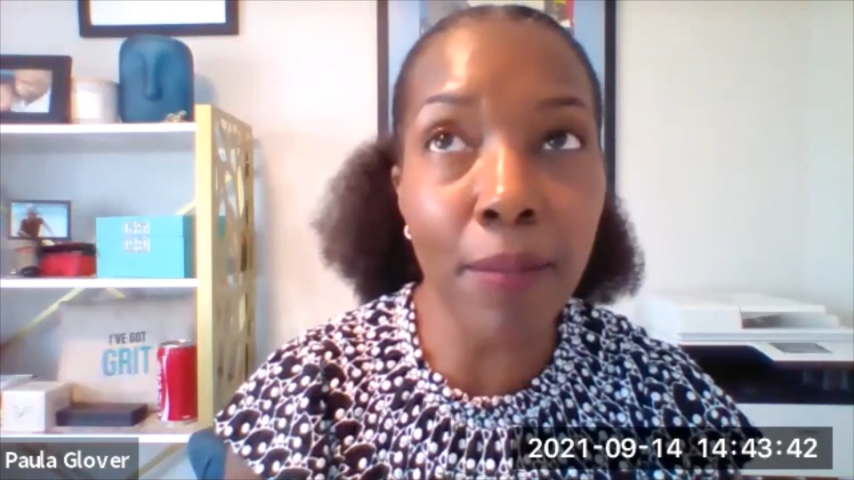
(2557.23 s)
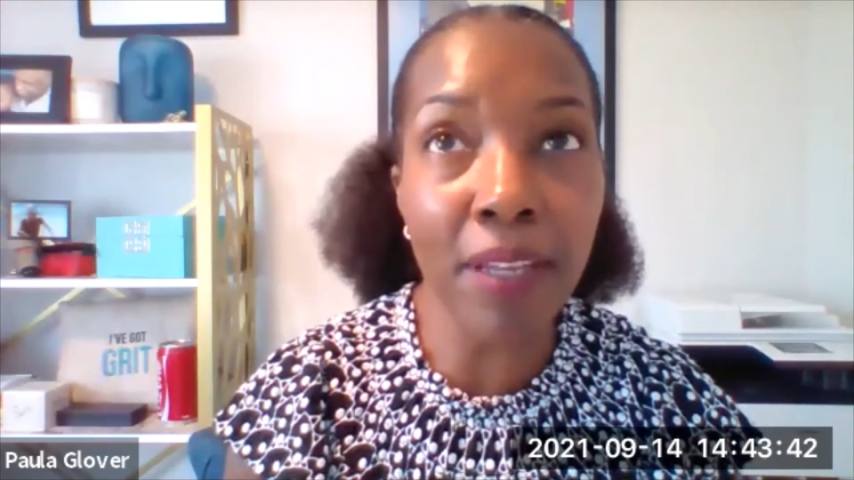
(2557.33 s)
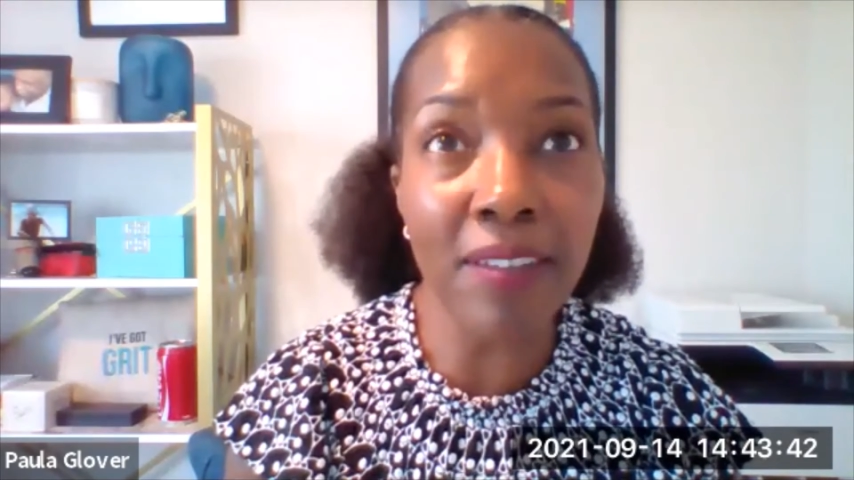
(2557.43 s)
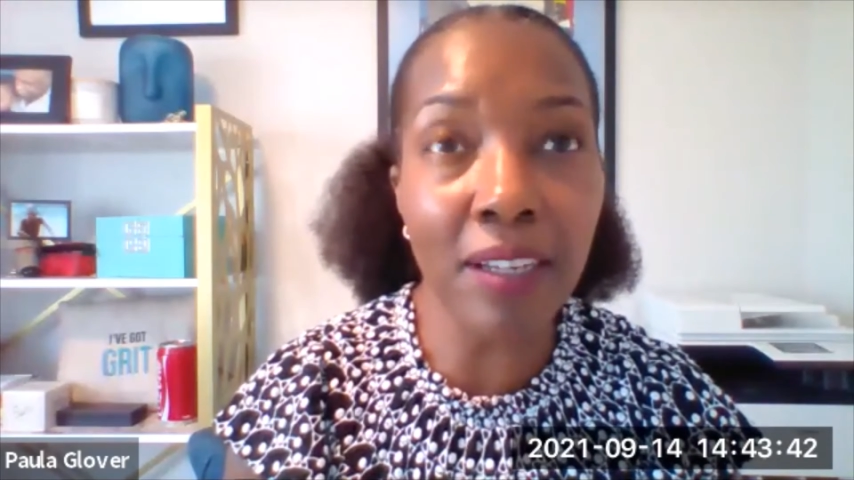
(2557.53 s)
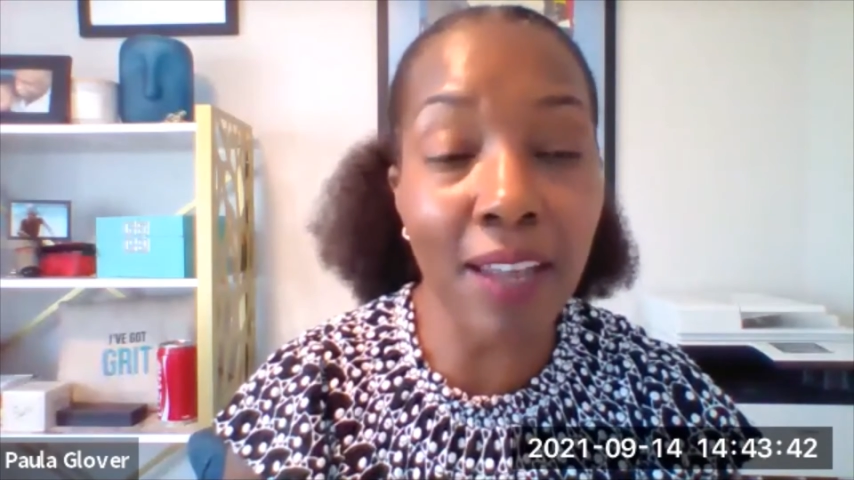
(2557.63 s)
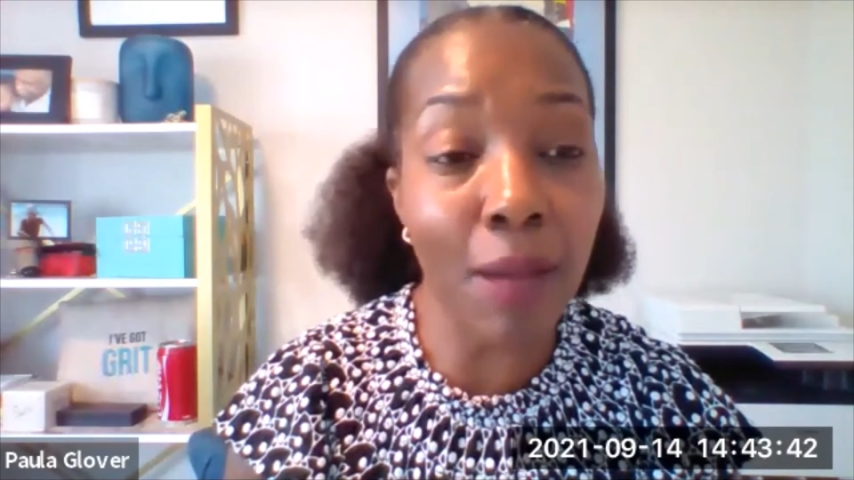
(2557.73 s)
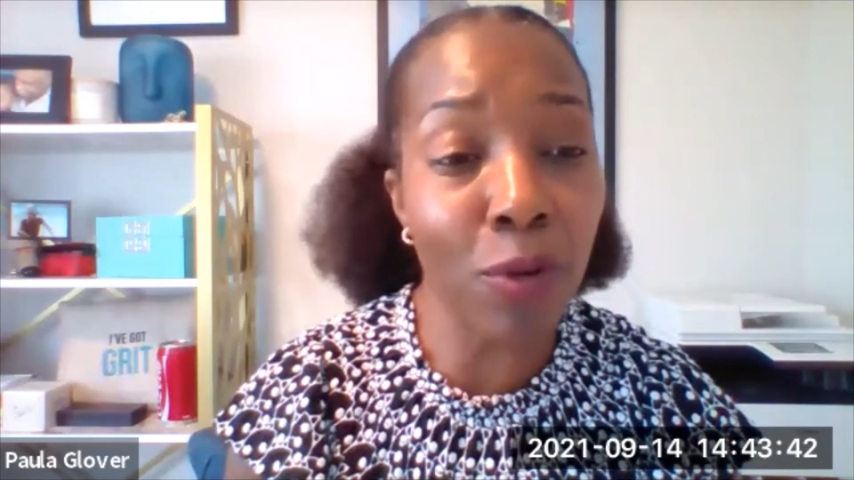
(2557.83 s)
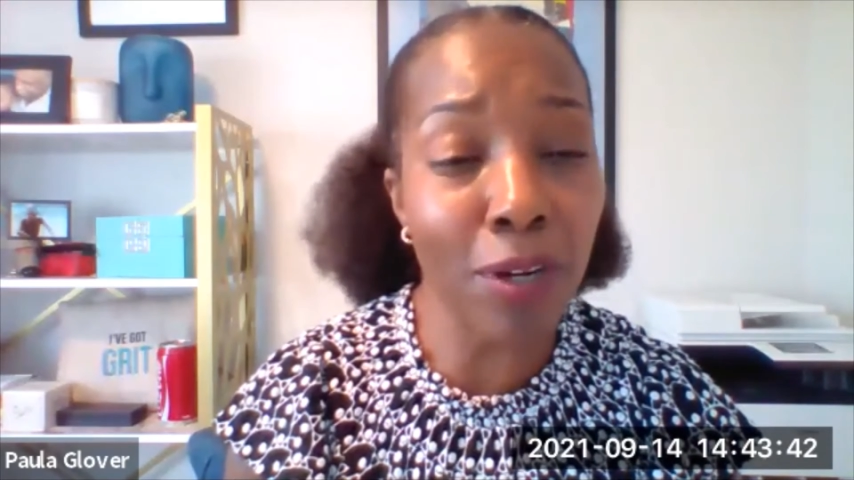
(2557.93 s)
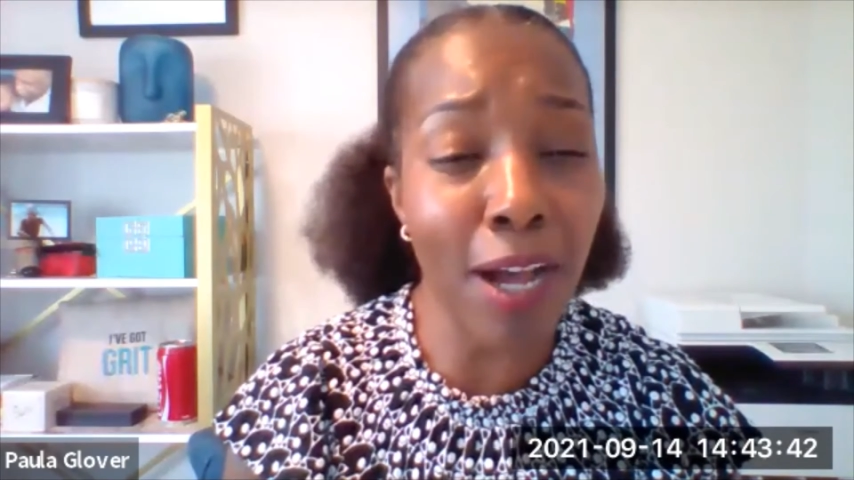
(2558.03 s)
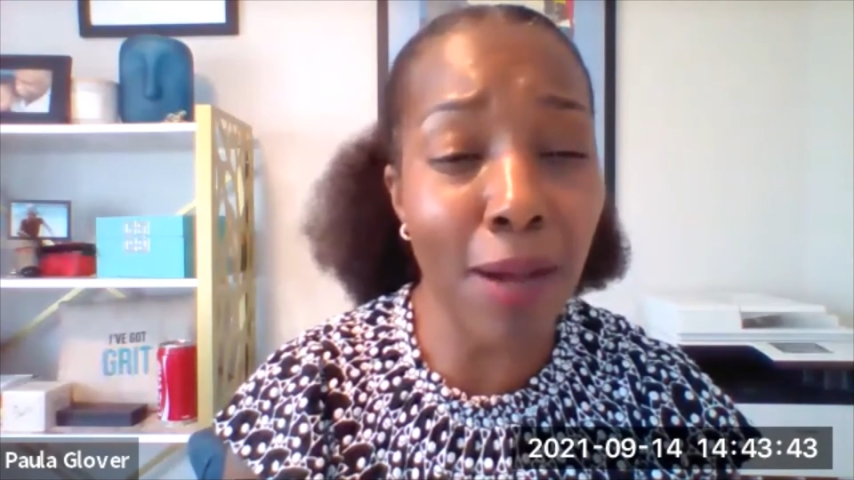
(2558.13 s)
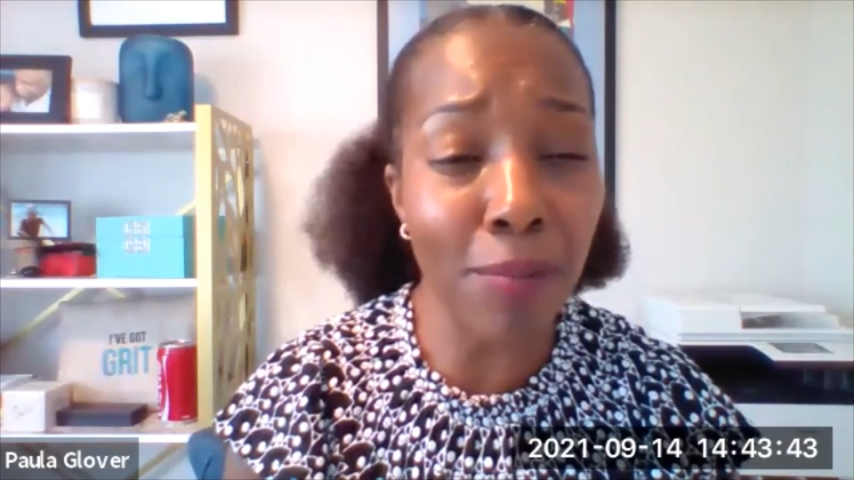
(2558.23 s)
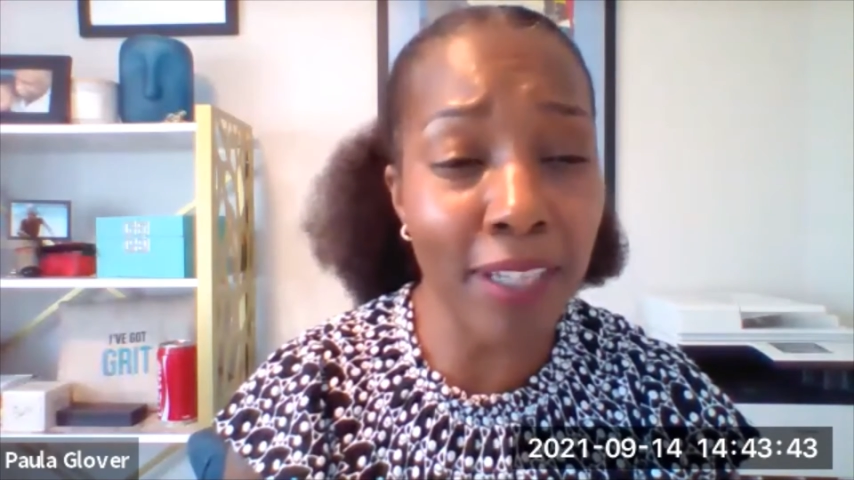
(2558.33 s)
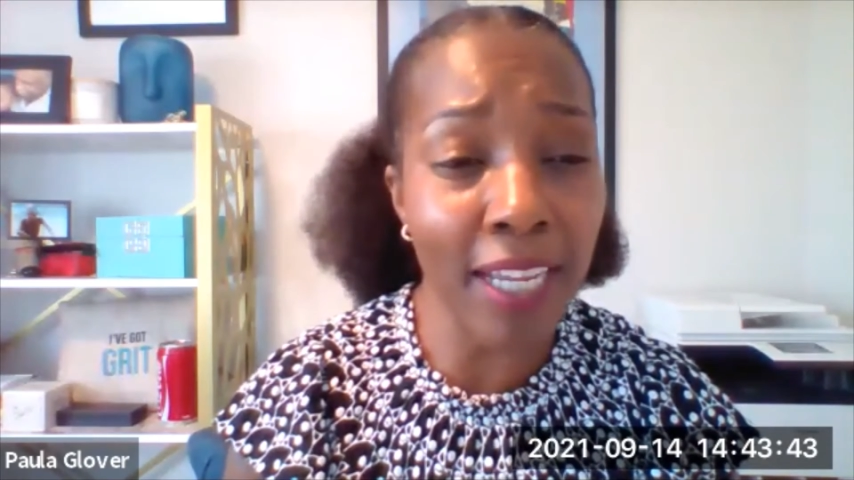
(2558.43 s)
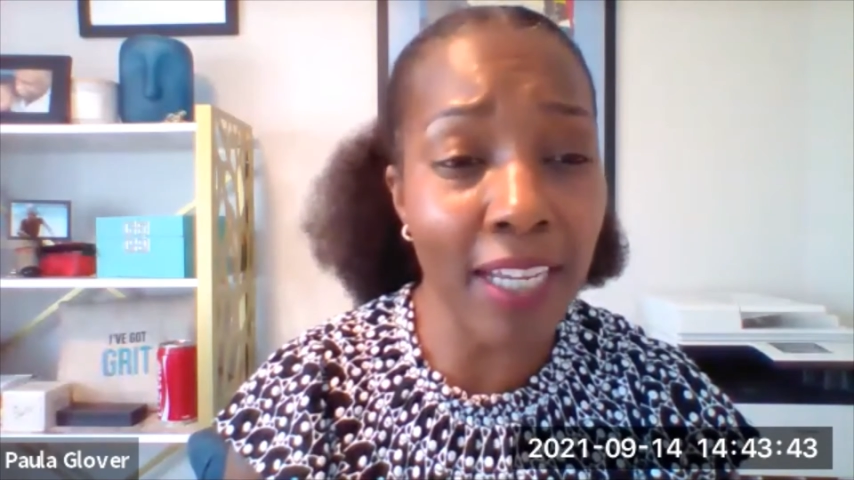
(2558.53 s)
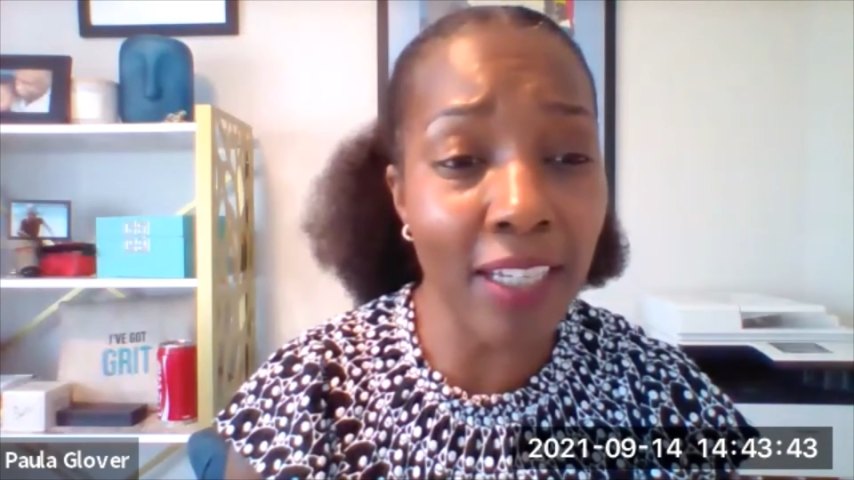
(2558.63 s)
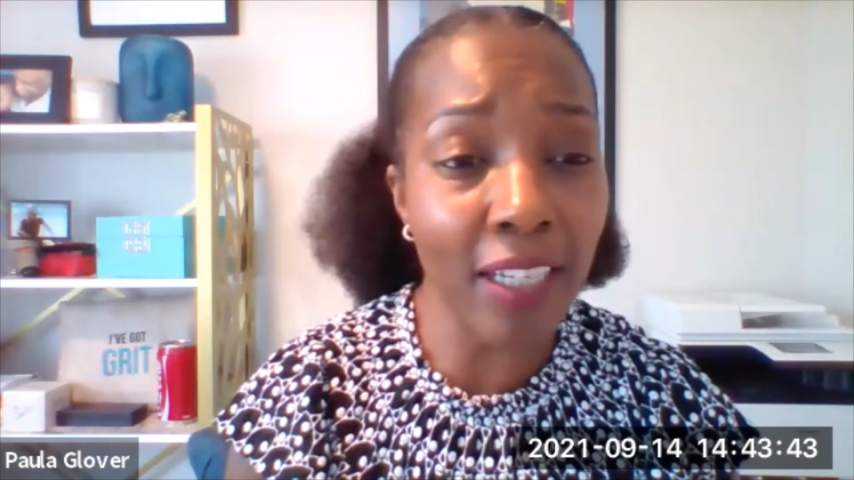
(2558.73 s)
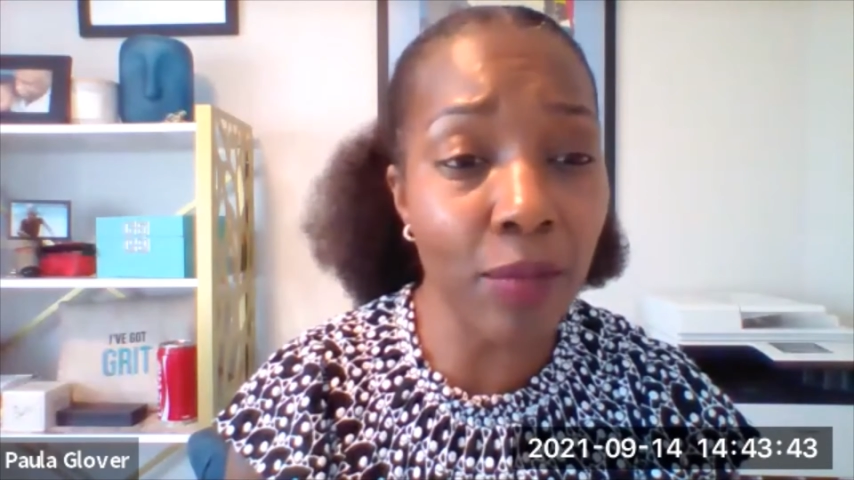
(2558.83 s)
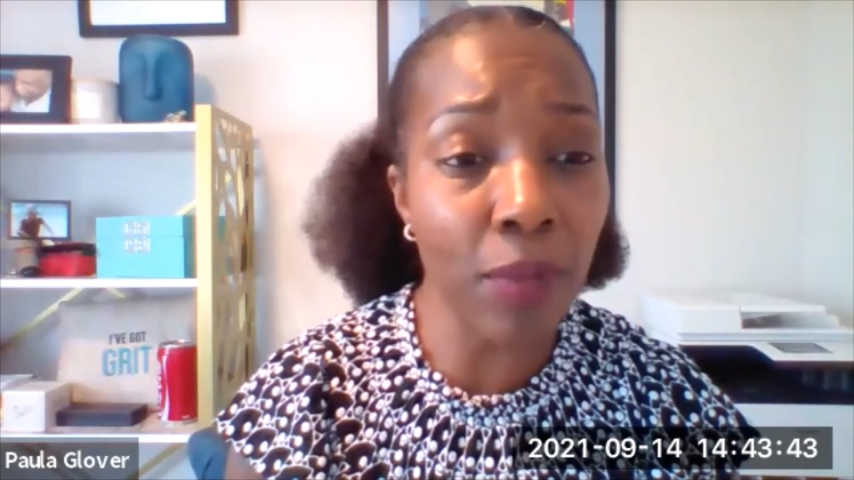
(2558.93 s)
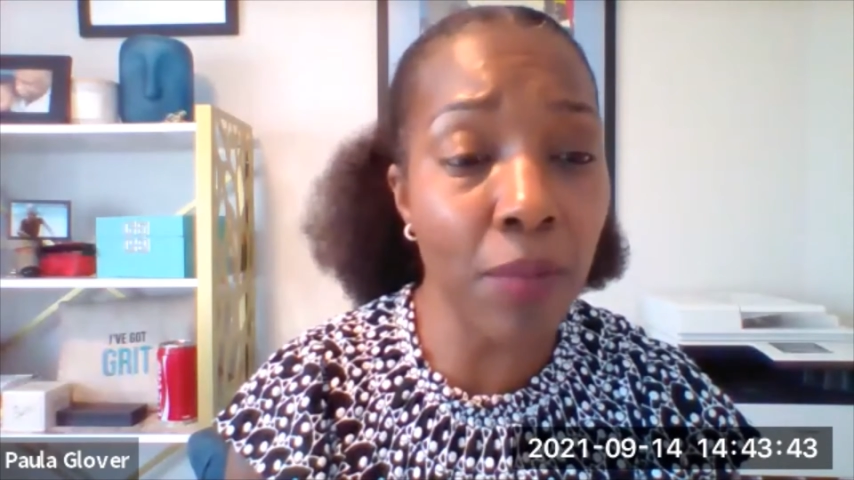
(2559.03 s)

makes it a lot more complicated and,